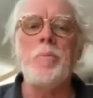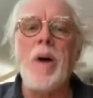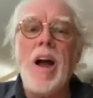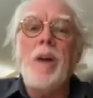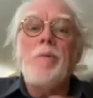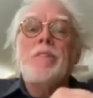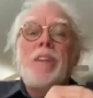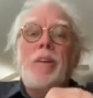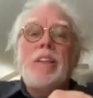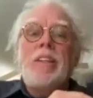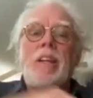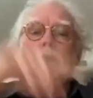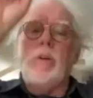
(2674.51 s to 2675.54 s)
Bach was there,
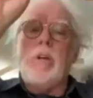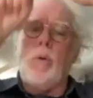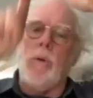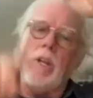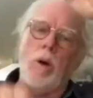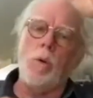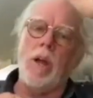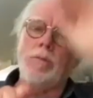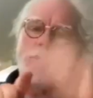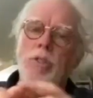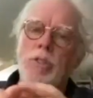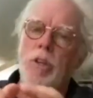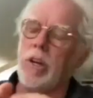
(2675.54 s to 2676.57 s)
and then okay, well now we have
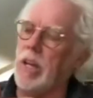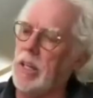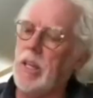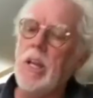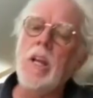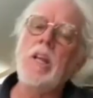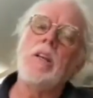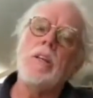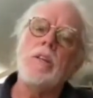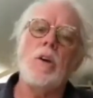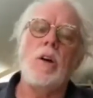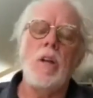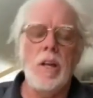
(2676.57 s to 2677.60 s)
to start again.
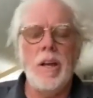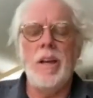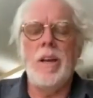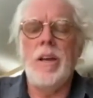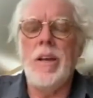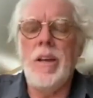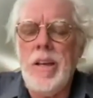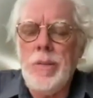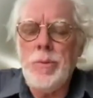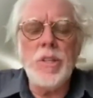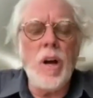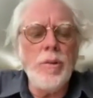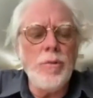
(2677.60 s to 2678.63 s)
So uh, it
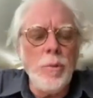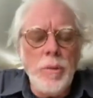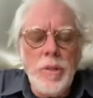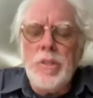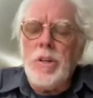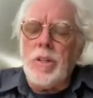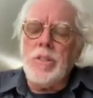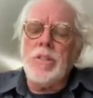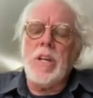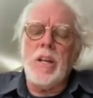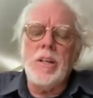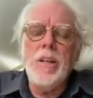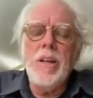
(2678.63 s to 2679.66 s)
was hard for me to
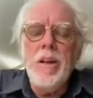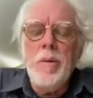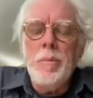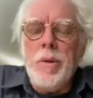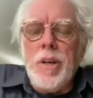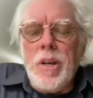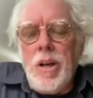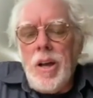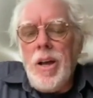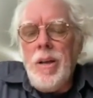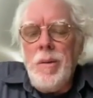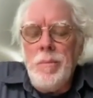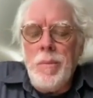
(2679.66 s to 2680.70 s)
understand, but uh,
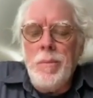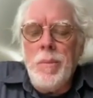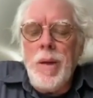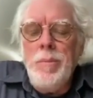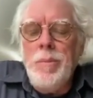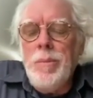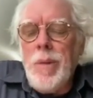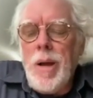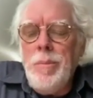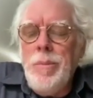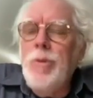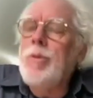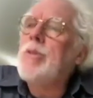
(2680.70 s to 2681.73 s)
my my
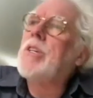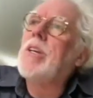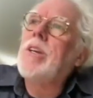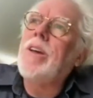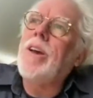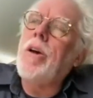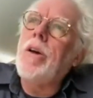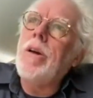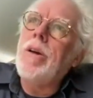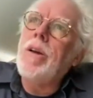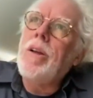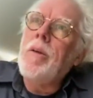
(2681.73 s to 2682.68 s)
music uh,